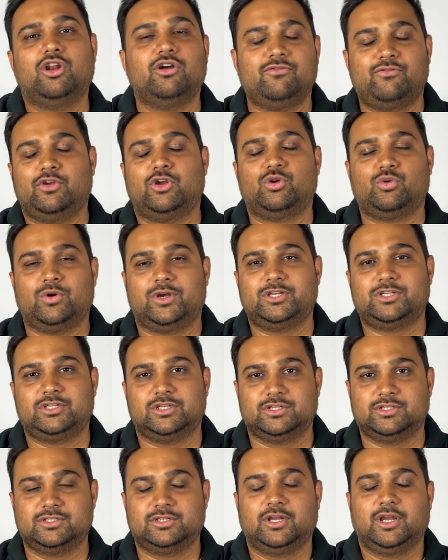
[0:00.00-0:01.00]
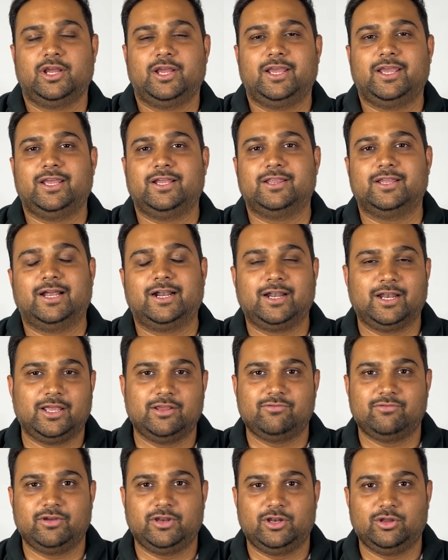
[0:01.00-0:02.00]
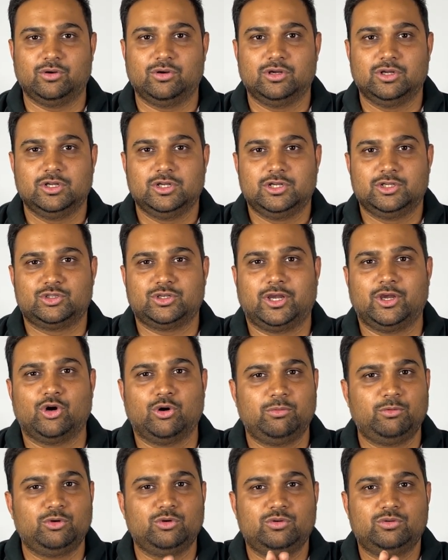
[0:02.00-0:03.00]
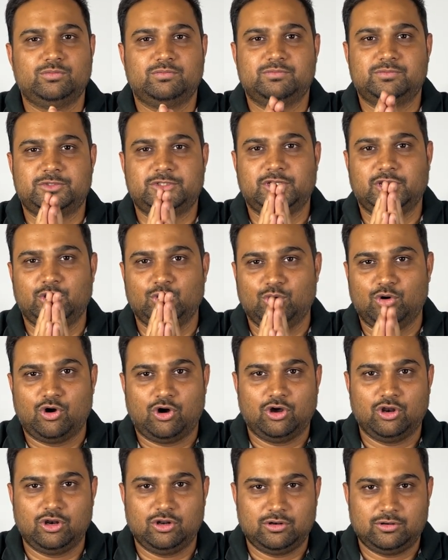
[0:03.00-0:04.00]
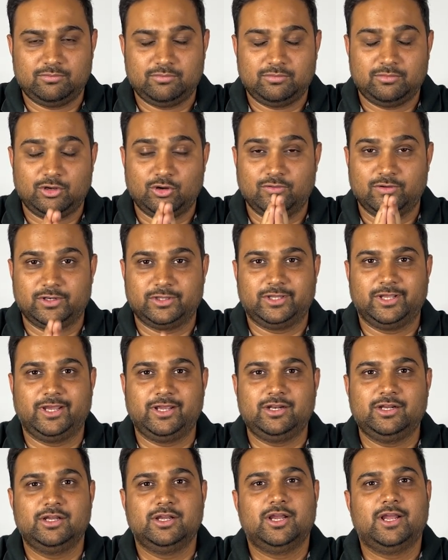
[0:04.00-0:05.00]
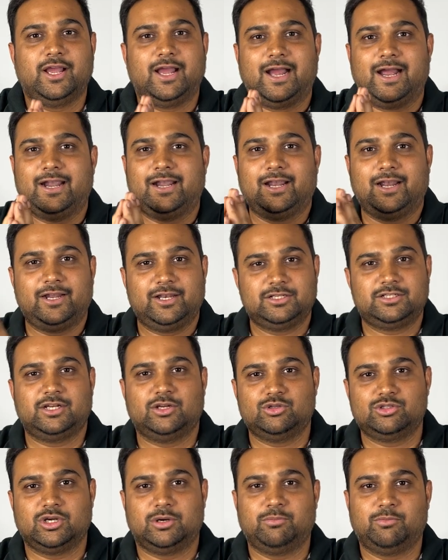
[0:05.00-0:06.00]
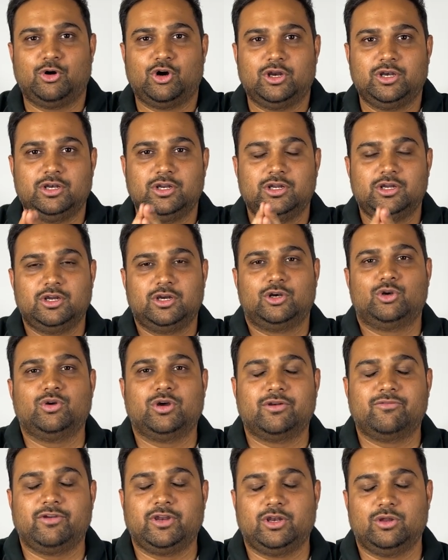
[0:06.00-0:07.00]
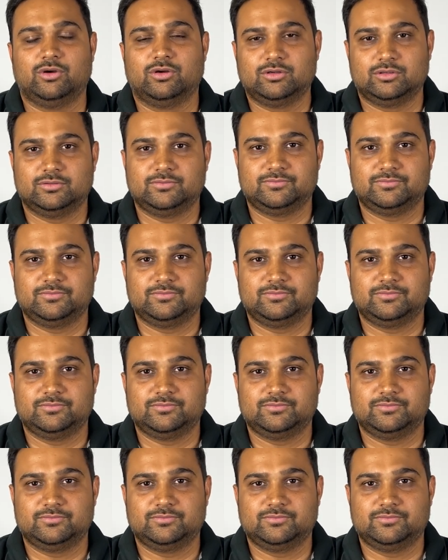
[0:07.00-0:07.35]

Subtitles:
all of your questions in that live video. So I hope to see you all over there, and let us now jump on to our video.